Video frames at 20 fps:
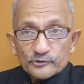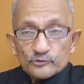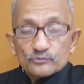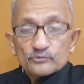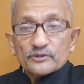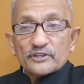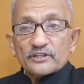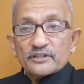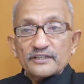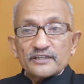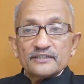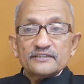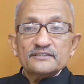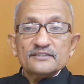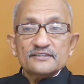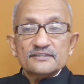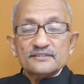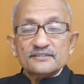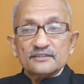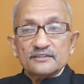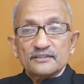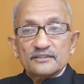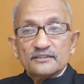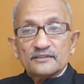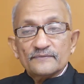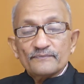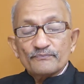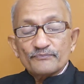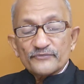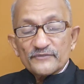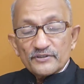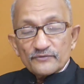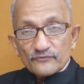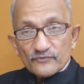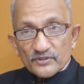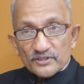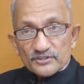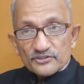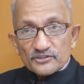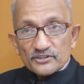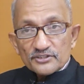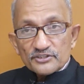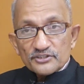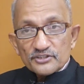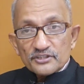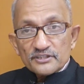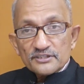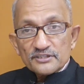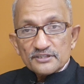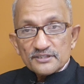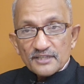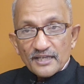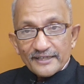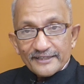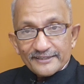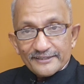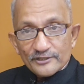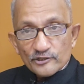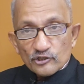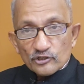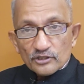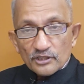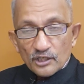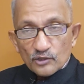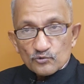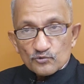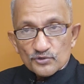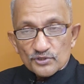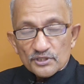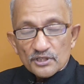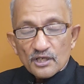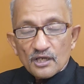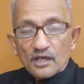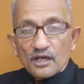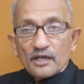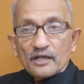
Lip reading: to create this infrastructure inside your house,